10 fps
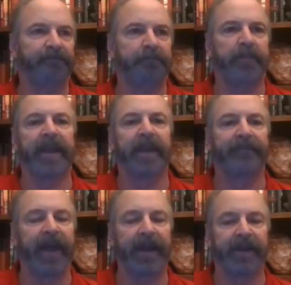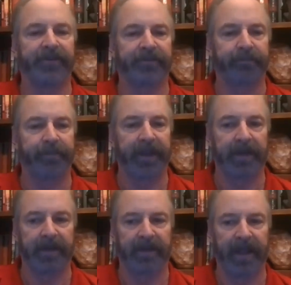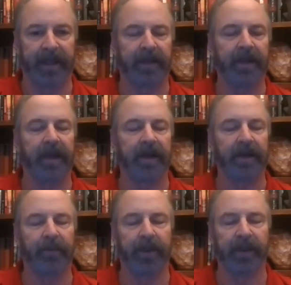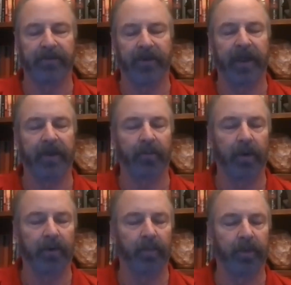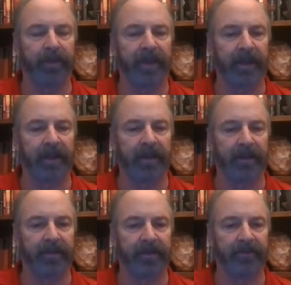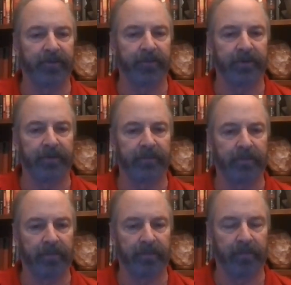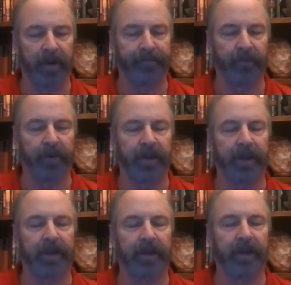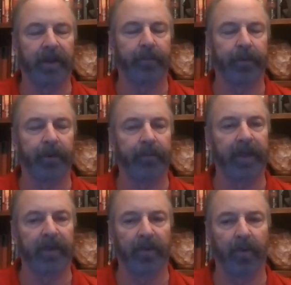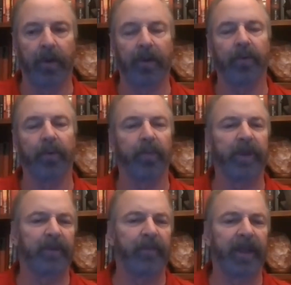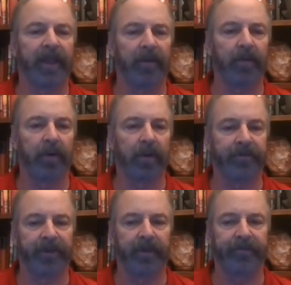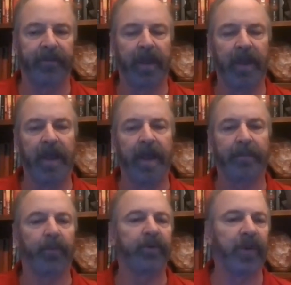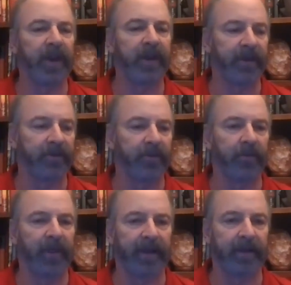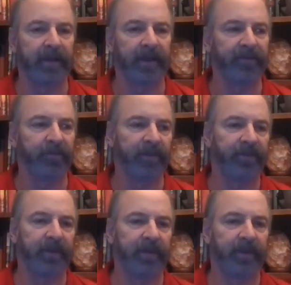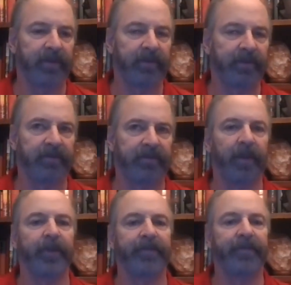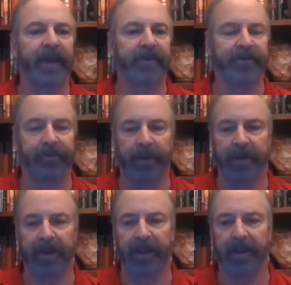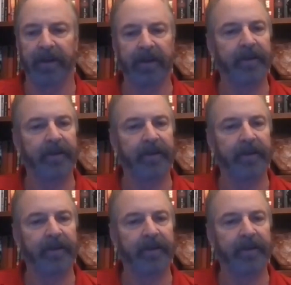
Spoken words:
big advantage being taken, we can try and work with the junior referee and help her make a call, or we can make that call ourselves. But we try not to do that unless we see that some advantage is being taken.